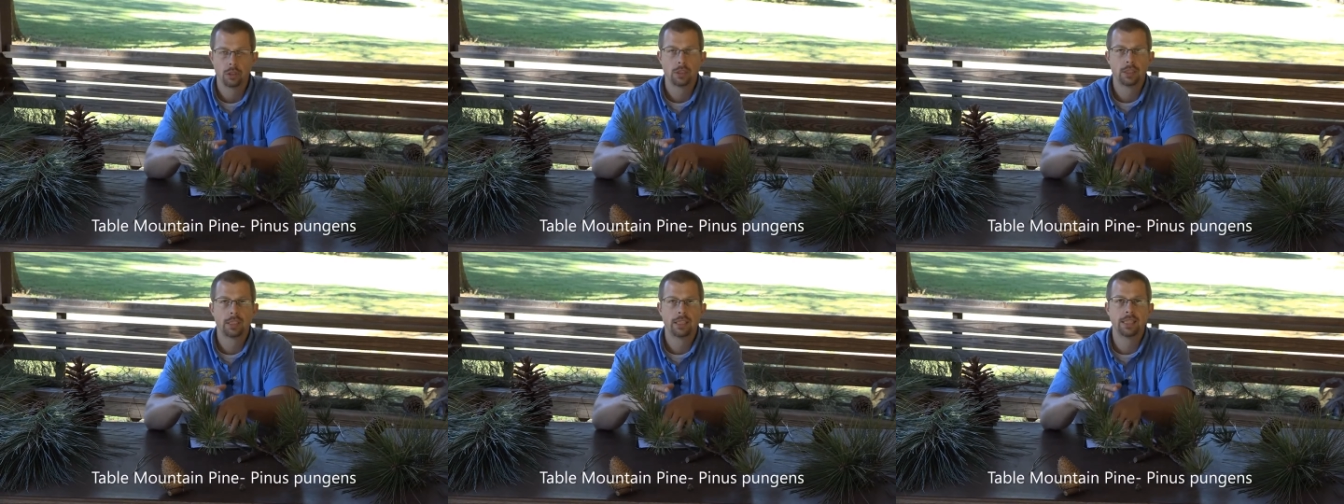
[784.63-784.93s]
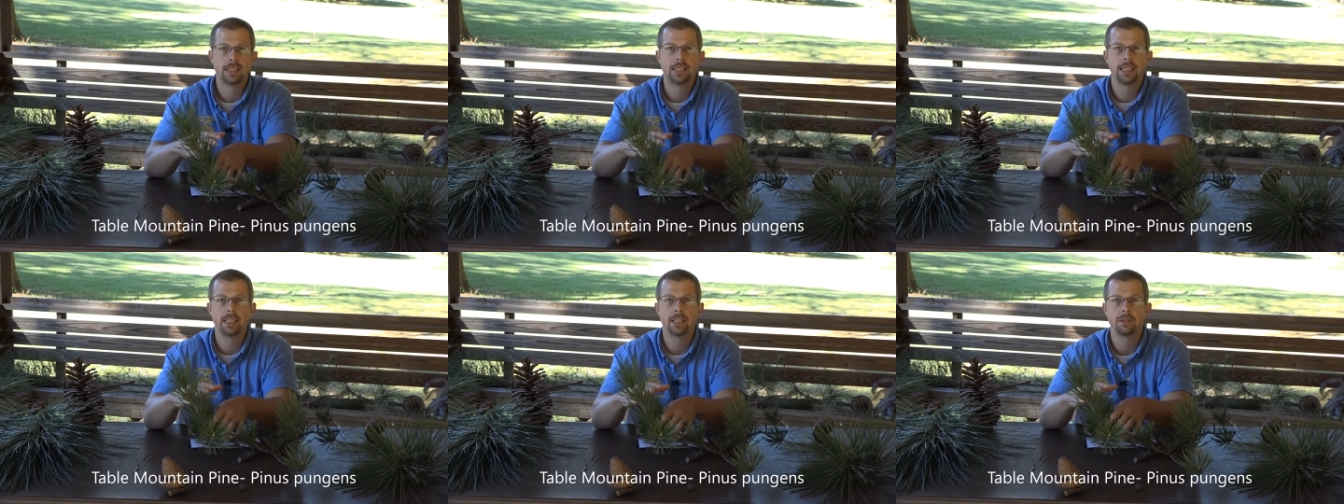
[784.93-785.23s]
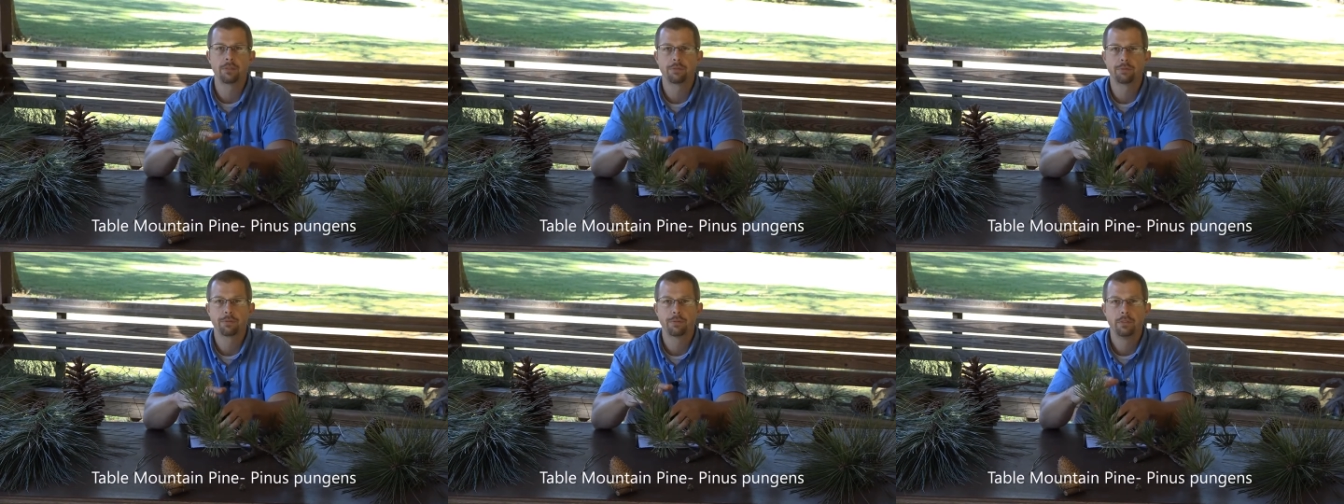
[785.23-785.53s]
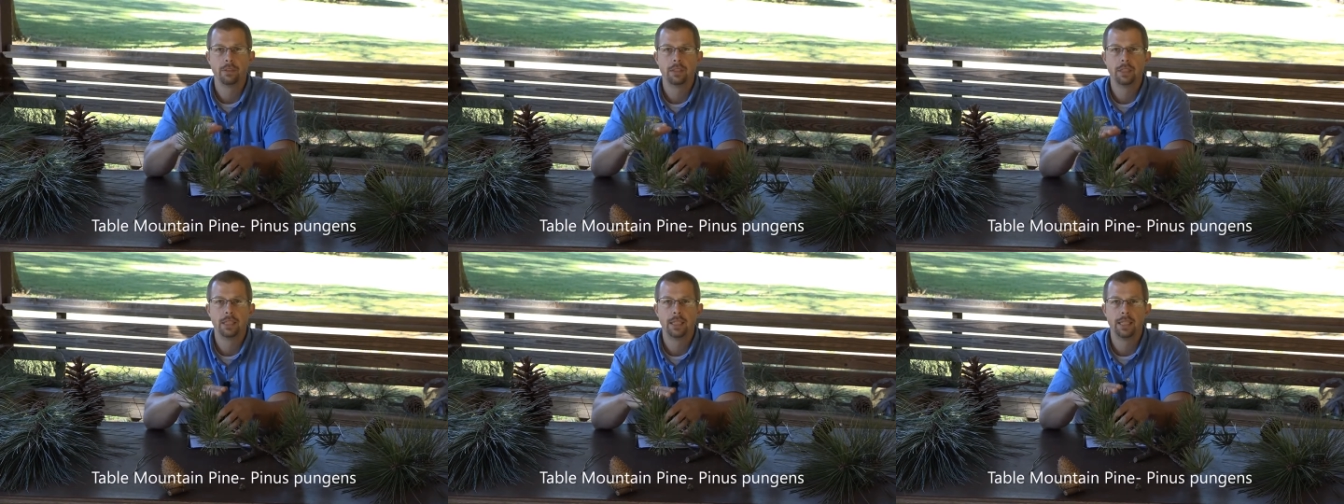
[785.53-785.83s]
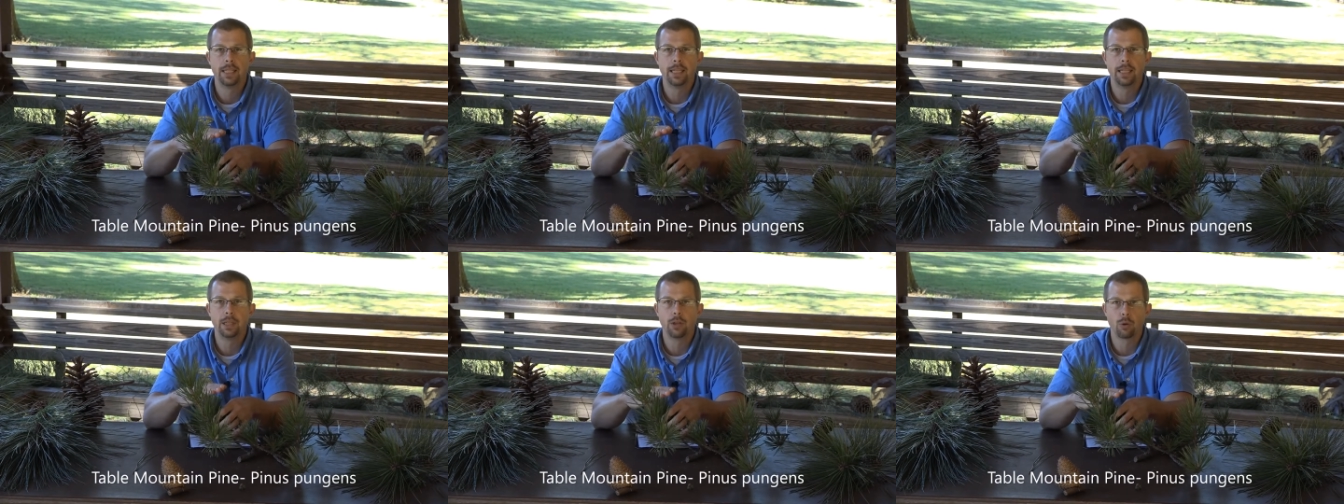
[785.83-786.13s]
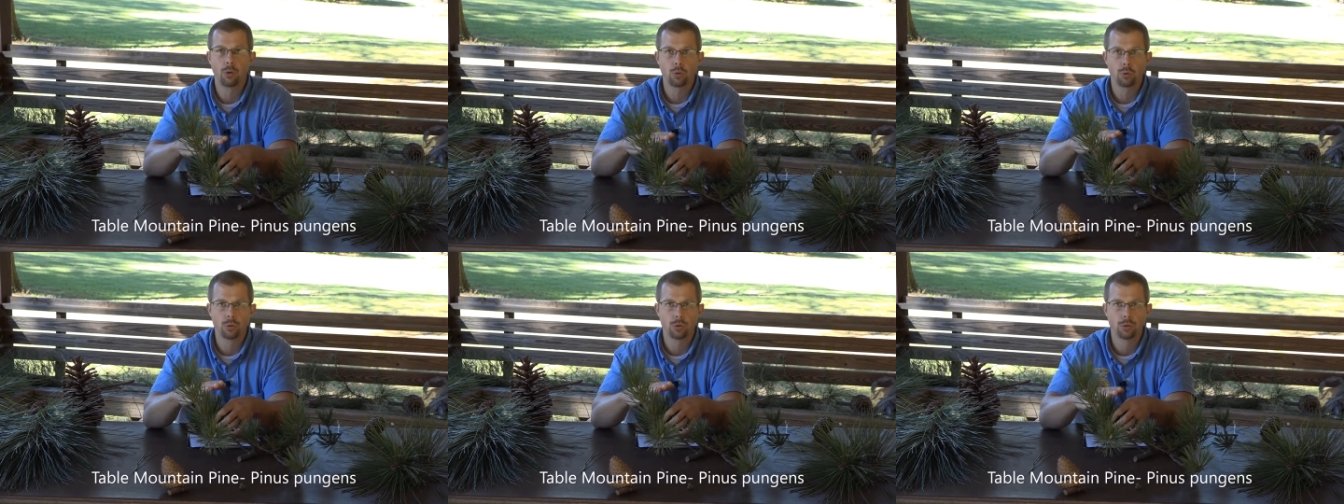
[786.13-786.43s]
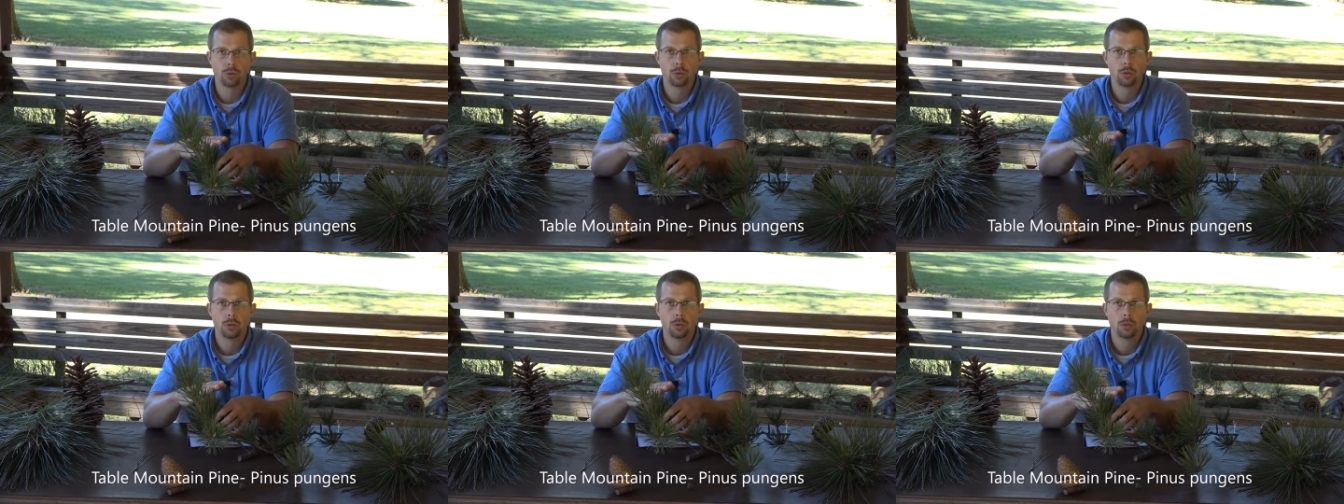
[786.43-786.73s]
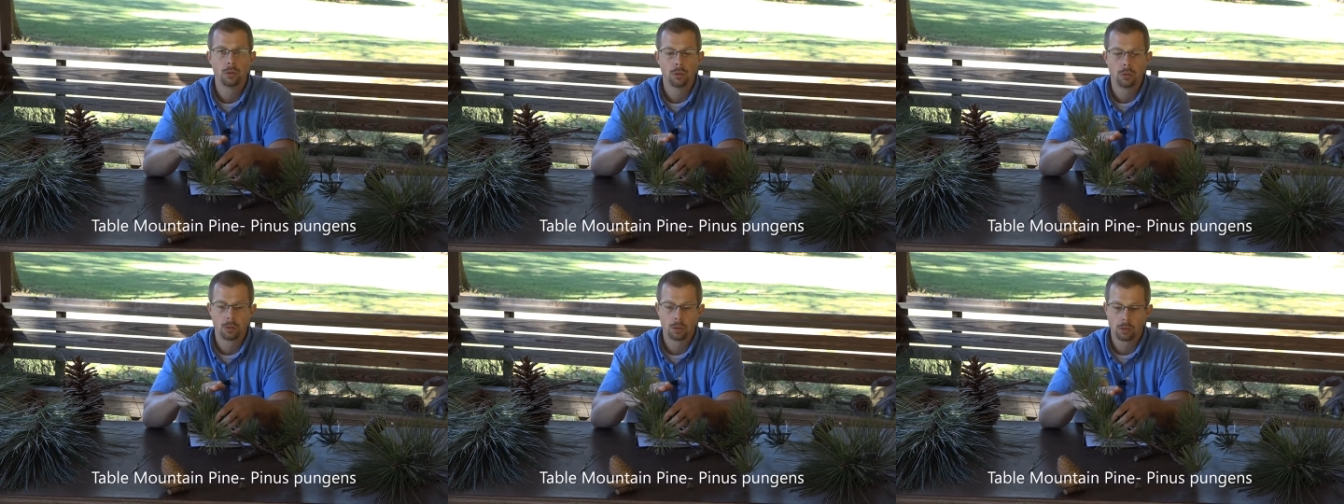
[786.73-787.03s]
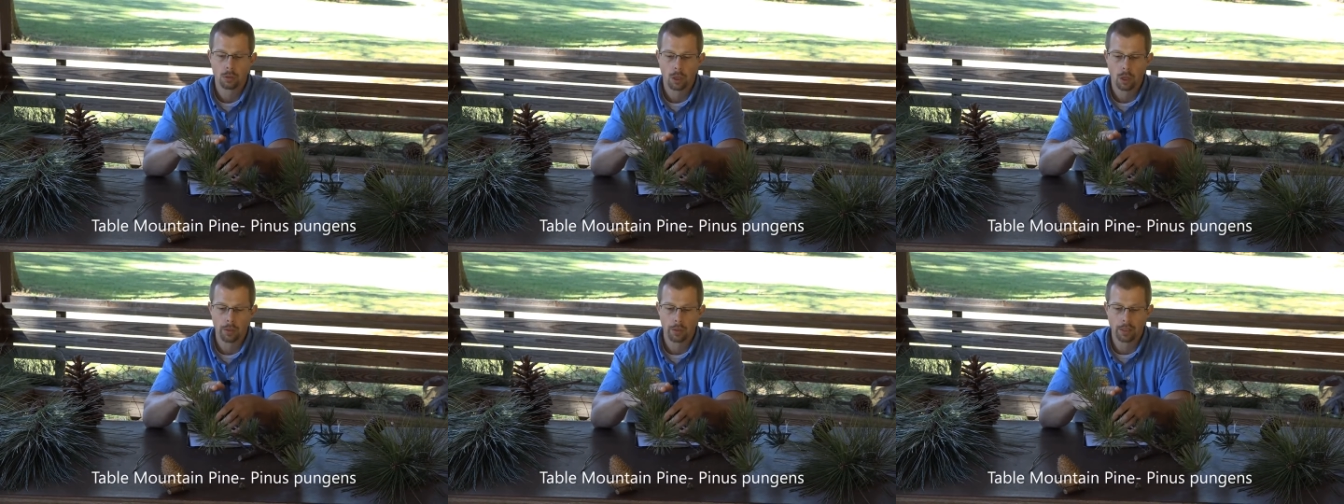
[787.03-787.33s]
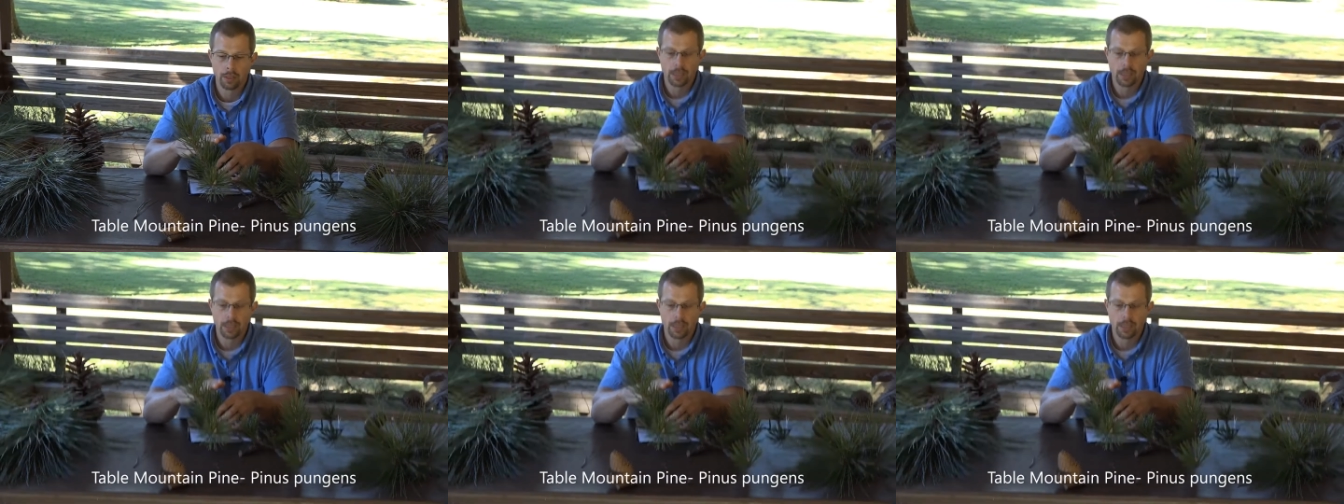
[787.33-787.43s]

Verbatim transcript: stiff needles on the